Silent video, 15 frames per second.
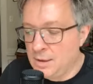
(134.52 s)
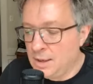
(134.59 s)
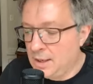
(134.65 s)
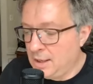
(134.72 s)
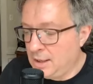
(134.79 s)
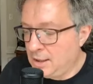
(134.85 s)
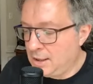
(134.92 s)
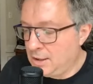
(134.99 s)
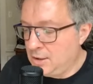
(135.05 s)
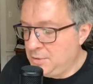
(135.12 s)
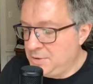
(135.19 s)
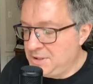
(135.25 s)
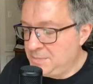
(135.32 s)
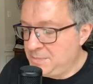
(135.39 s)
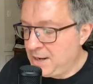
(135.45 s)

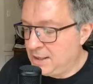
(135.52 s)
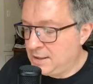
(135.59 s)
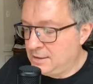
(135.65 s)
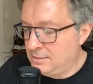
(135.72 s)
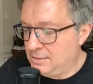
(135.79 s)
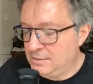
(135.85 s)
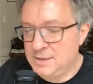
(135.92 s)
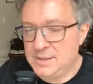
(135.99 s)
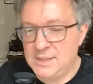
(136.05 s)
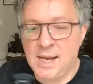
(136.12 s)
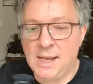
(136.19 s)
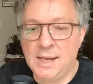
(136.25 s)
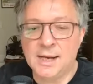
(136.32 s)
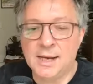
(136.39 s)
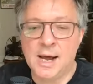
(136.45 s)
Uzbek
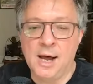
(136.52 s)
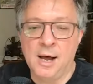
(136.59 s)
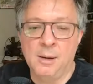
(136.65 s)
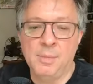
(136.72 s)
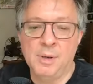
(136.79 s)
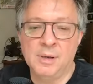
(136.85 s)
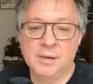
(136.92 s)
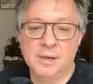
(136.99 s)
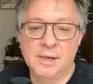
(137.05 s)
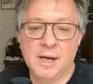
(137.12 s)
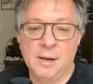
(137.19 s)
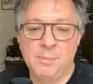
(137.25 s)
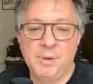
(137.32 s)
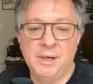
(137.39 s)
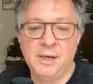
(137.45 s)
telecom
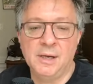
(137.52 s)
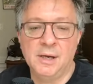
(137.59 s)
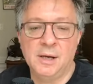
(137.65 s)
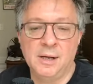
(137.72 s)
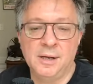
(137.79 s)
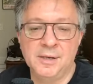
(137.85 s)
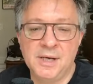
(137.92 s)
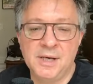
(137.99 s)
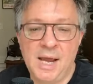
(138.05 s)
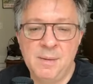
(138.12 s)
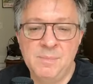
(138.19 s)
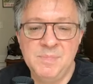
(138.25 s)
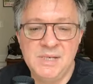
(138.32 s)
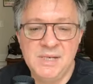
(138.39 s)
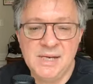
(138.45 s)
company called
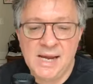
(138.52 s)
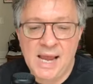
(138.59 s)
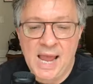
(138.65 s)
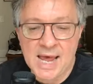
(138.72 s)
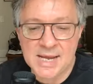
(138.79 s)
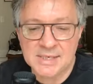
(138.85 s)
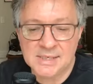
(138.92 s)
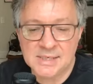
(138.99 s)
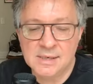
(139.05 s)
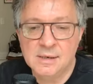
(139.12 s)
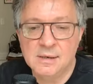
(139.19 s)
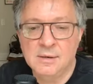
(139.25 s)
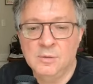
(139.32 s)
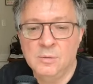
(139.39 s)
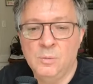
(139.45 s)
MTS,
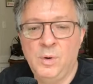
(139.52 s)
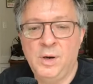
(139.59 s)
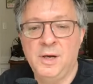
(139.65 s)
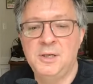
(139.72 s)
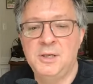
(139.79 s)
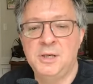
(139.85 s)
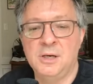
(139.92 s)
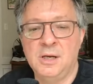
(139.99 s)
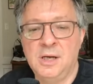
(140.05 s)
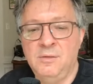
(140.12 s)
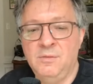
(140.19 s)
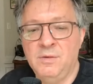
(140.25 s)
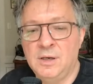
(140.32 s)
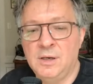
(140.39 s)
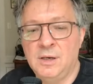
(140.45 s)
which
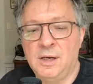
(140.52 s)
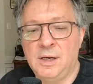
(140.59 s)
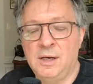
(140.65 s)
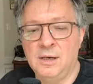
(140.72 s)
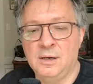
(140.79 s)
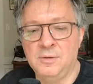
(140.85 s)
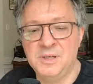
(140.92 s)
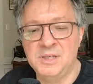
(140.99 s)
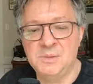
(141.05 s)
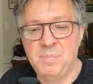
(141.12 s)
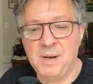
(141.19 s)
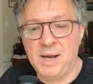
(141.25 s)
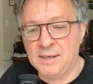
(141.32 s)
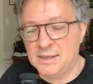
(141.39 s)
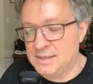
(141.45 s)
even in
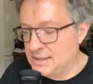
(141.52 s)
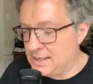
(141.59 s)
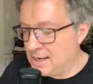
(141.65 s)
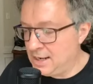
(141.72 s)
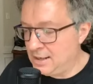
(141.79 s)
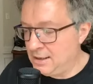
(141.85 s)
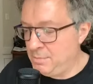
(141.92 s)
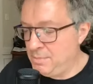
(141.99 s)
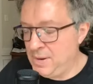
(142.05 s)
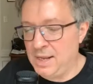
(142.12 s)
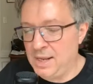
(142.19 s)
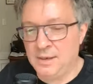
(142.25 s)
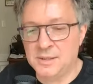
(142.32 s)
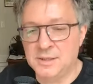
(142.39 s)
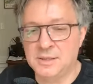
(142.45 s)
Uzbekistan
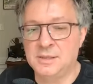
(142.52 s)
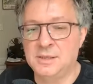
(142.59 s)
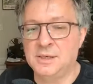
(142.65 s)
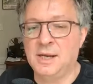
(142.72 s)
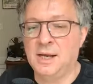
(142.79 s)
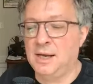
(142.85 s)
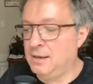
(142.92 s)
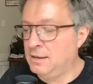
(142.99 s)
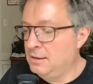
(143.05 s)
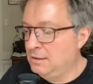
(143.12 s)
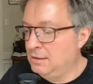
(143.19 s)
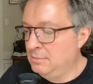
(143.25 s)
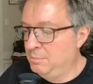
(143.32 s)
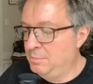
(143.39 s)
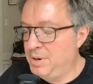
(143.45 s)
managed to get
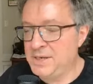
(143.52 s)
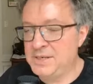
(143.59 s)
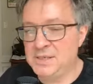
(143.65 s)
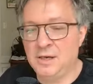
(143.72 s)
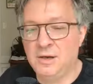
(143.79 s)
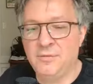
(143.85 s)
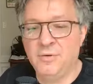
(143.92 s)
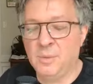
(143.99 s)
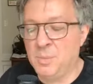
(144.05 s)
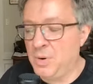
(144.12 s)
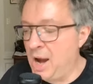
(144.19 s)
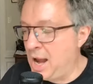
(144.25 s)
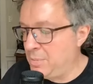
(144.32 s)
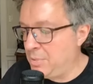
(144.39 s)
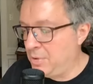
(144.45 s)
busted for
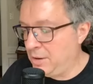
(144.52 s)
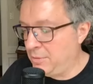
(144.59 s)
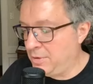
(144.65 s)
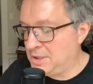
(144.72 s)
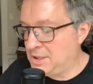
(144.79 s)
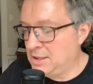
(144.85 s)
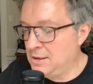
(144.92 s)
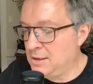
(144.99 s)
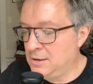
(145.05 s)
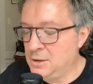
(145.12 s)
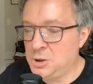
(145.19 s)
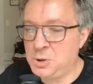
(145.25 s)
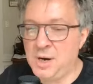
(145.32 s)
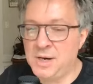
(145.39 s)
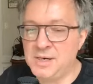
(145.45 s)
bribery, which,
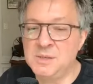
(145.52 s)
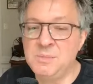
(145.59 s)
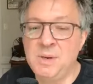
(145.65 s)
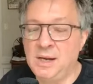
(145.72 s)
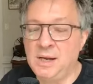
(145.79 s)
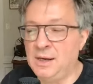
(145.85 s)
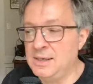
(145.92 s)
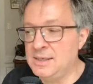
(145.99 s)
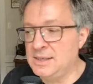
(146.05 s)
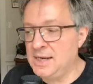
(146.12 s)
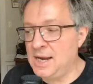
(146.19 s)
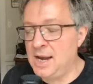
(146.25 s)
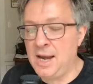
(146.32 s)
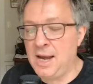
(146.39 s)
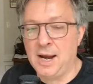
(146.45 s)
trust me, is
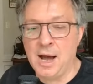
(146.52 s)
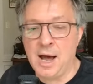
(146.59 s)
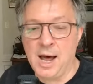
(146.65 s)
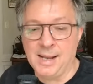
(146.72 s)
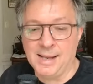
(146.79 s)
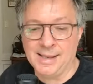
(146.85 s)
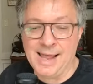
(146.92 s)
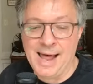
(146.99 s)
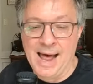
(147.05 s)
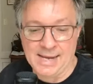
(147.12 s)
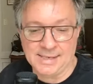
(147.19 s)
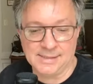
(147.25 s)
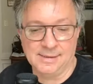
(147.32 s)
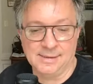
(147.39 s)
saying a lot.